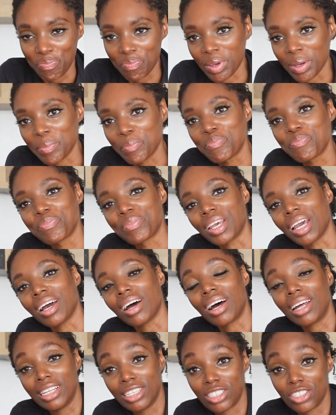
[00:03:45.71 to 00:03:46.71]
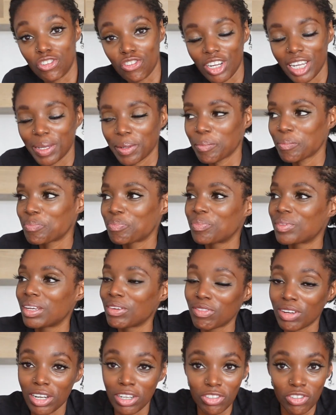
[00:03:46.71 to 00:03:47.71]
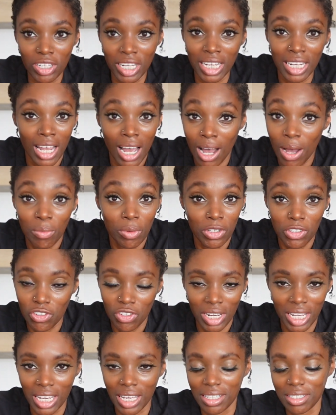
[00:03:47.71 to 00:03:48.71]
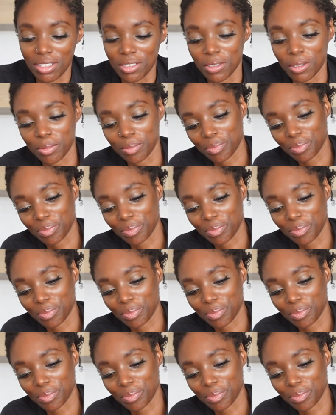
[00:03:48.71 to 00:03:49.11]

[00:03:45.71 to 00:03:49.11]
but I need to drink it. If I don't drink it now, I won't drink it, so.